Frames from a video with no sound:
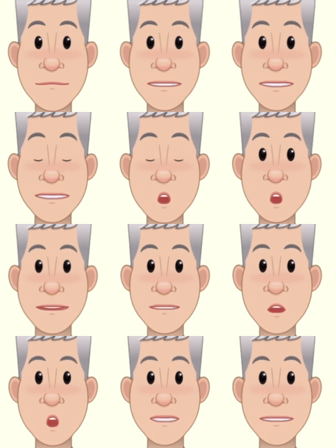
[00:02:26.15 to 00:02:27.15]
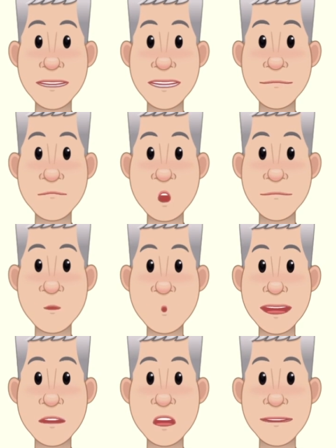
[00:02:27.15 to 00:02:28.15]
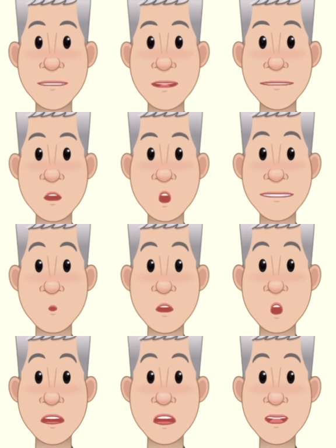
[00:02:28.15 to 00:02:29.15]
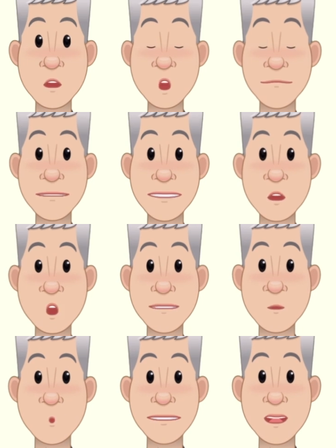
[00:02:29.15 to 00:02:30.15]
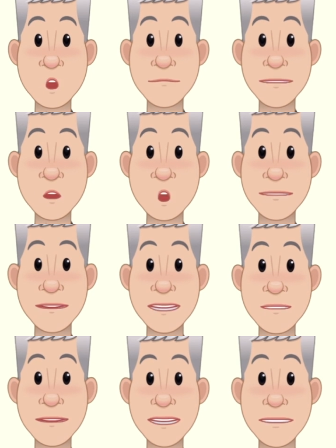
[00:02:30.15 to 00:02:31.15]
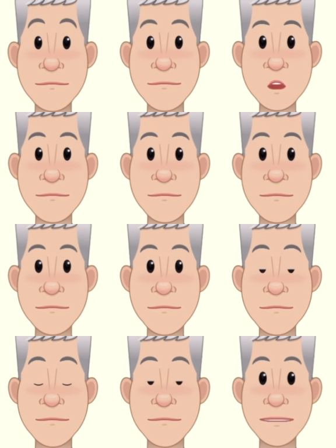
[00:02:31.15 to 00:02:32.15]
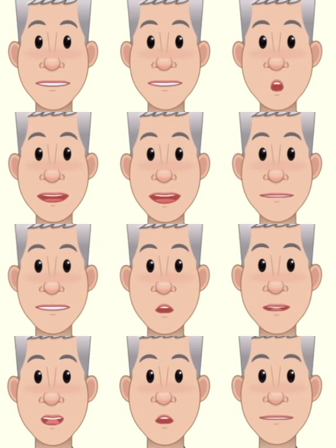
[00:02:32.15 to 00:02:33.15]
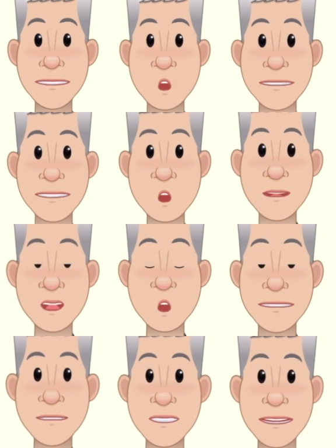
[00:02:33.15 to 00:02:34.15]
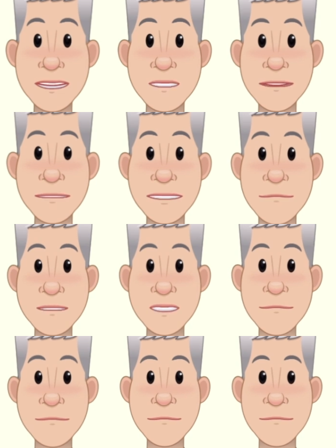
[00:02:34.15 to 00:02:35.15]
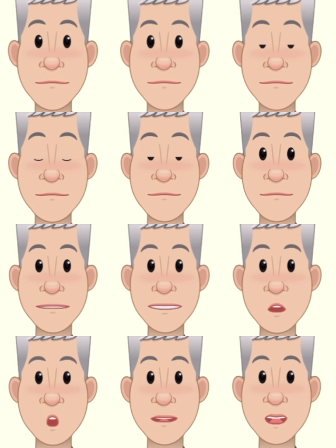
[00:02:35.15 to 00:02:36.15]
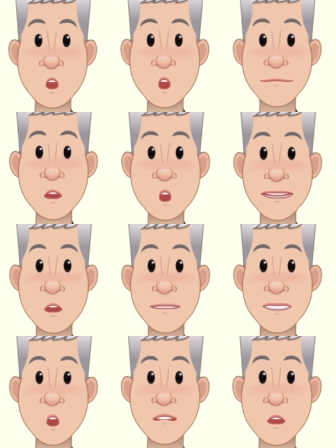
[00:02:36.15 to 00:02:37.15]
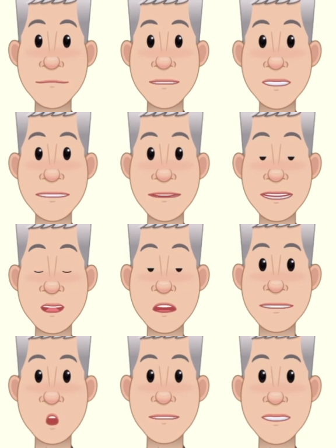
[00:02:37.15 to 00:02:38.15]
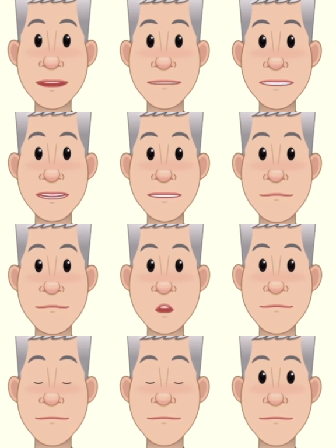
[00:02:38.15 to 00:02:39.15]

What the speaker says: So as you can see, the blood only passes through the heart once as it moves around the circulatory system. Scientists call this a single circulatory system. Now, there's a major problem with a single circulatory system.